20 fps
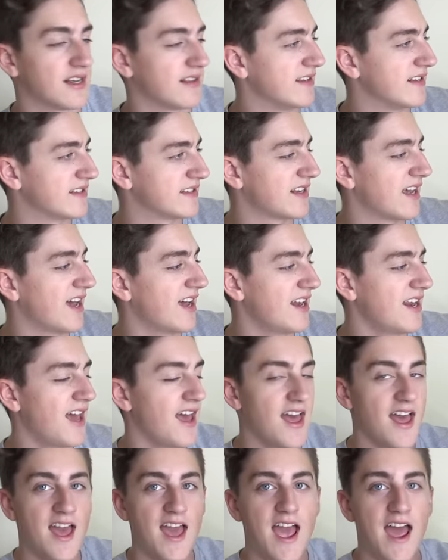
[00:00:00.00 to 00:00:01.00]
on this side,
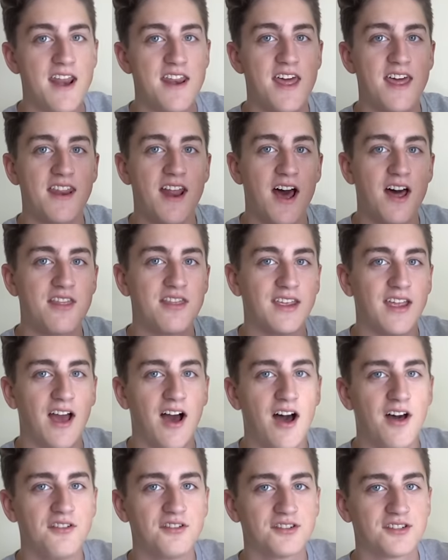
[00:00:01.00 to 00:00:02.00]
and then on the
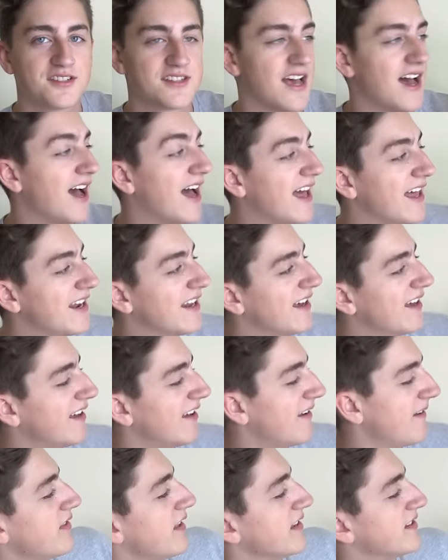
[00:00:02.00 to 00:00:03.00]
other side
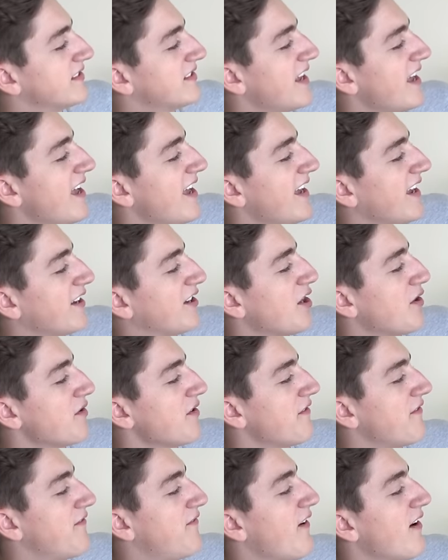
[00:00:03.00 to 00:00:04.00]
they say go
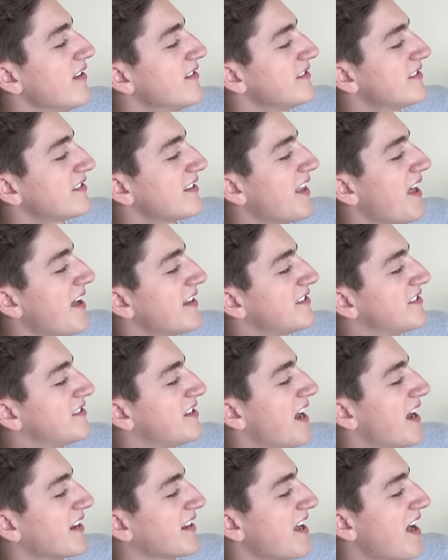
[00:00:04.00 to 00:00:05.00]
to
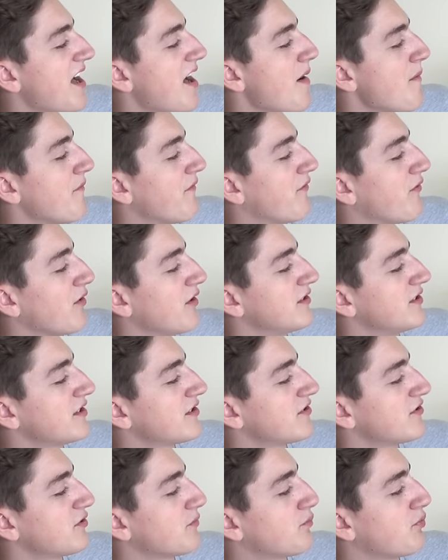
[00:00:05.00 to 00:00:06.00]
funslides.com for
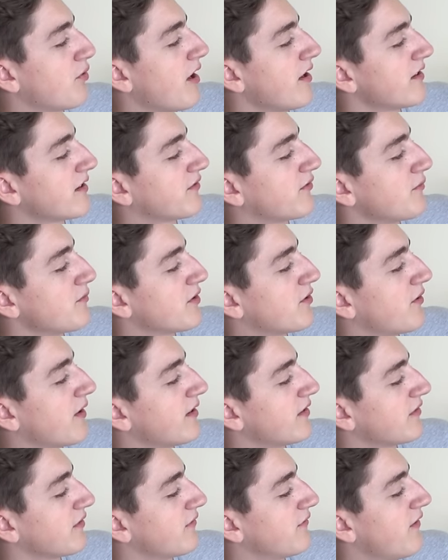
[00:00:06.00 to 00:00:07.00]
additional products from the
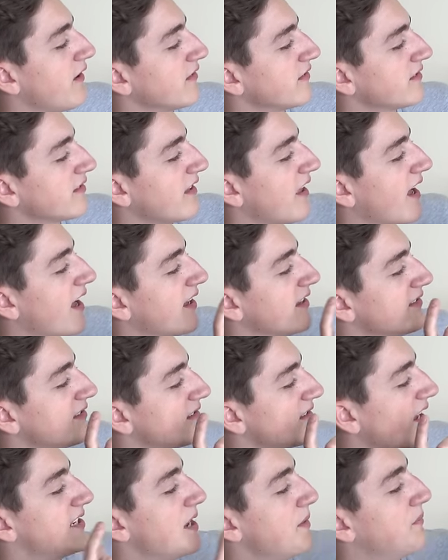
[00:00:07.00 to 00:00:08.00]
creators of Fun
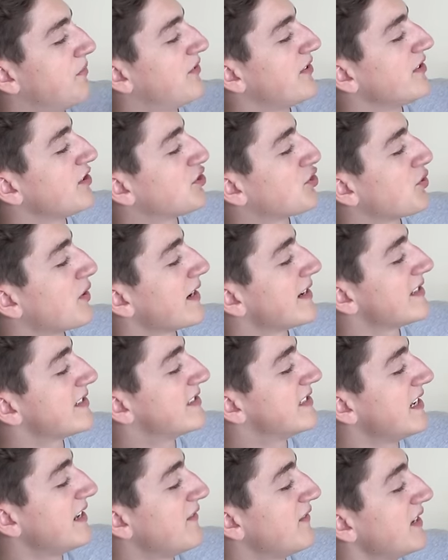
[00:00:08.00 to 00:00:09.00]
Slides. Tips and Tricks
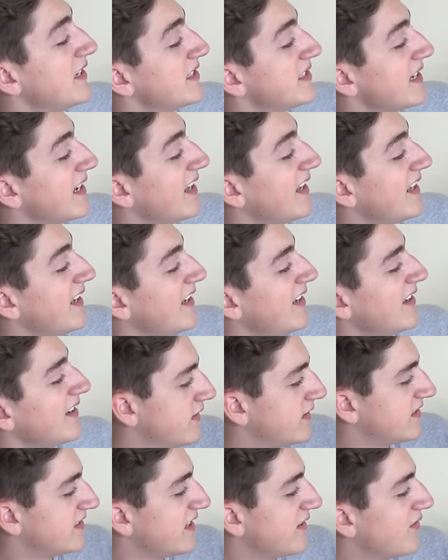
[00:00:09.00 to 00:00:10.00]
DVD.
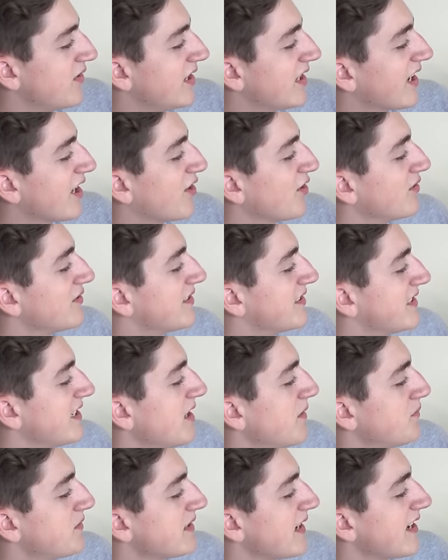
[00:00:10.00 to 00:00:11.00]
This DVD includes
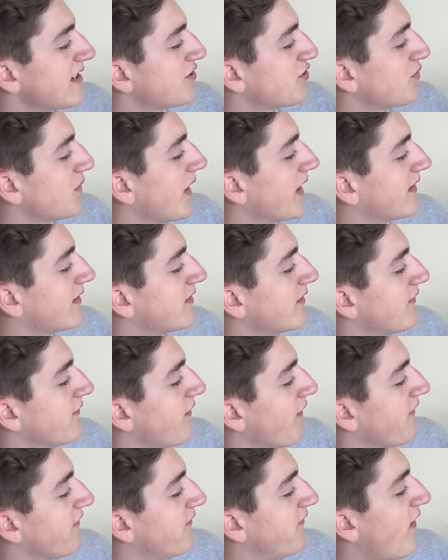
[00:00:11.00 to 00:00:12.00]
tips and tricks
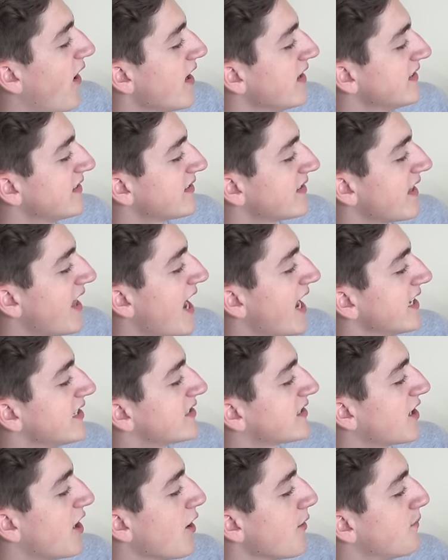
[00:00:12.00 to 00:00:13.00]
for Fun
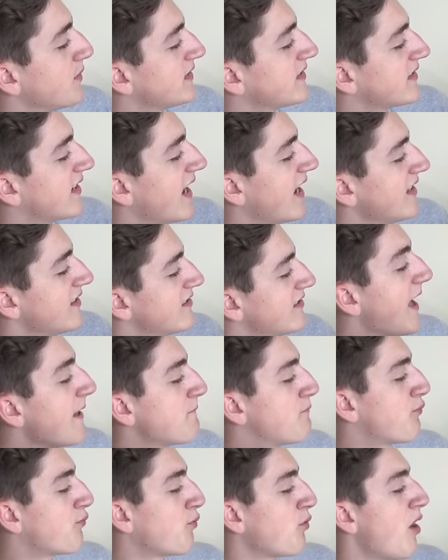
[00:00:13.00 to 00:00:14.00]
Slides carpet skates
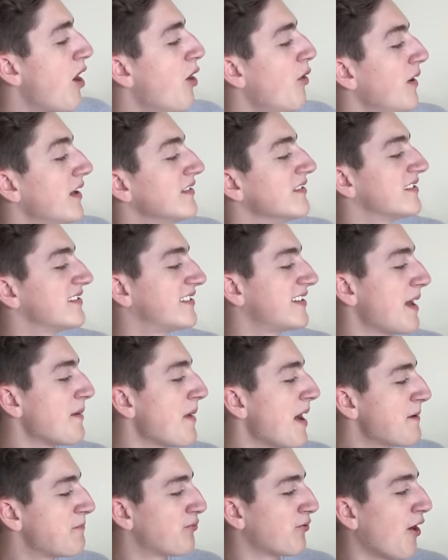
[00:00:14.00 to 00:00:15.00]
and pro and
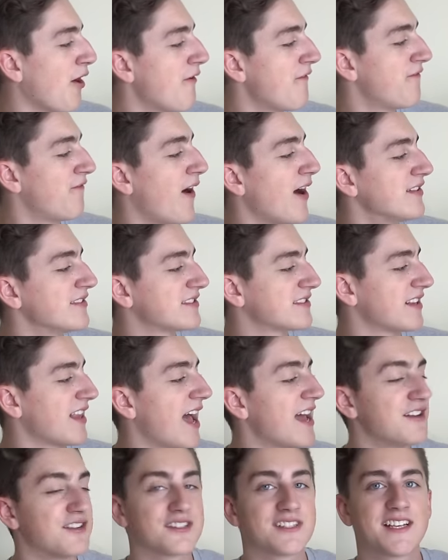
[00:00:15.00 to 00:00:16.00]
semi-pro fun
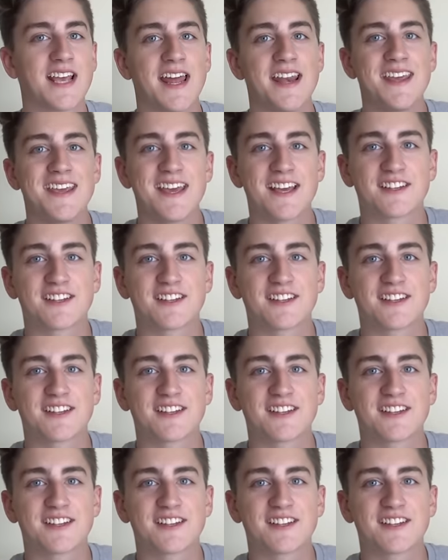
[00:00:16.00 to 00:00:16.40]
sliders getting